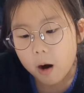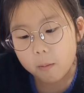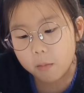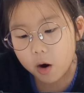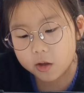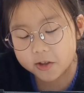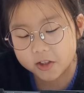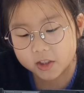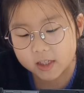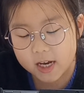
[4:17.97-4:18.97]

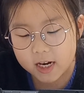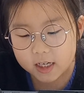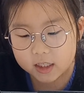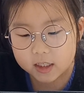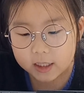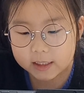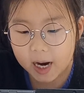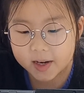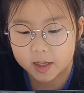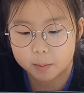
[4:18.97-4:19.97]
Mollusks eat the
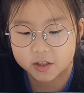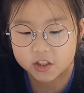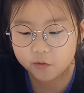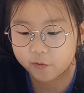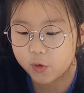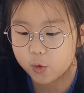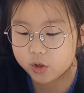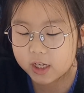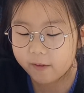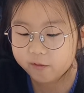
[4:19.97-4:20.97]
tiny bits of
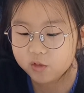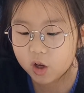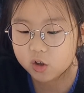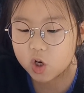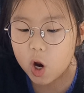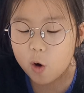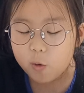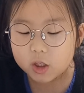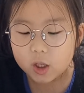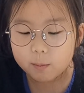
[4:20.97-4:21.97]
food that float
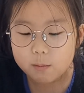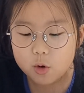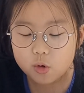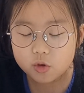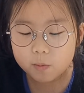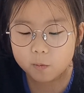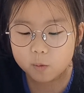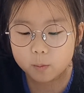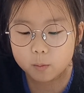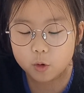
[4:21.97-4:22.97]
with the
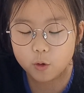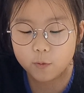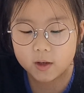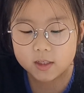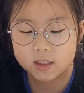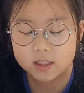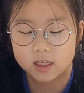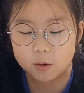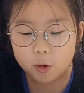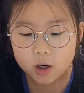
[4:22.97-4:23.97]
moving
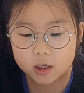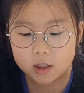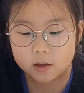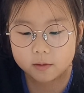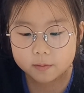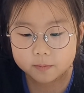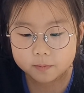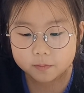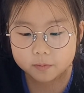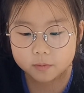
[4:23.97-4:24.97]
seawater.
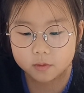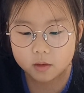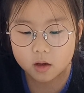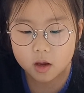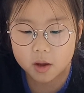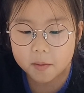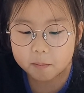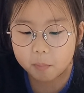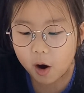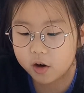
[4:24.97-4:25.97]

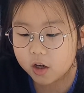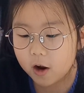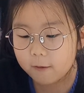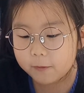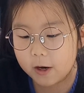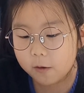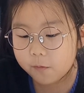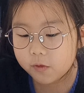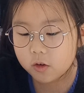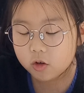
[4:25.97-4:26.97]
Part of their
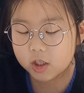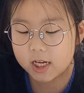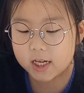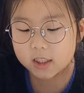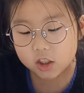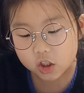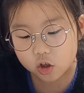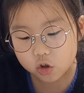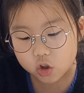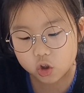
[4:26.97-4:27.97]
food is
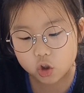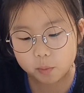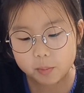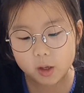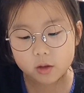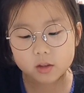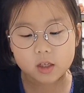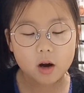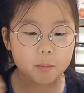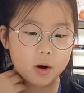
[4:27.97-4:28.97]
used to build
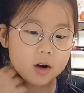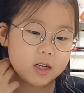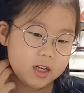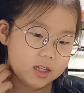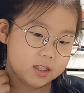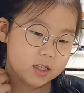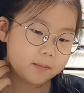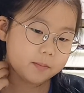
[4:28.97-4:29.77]
their bodies.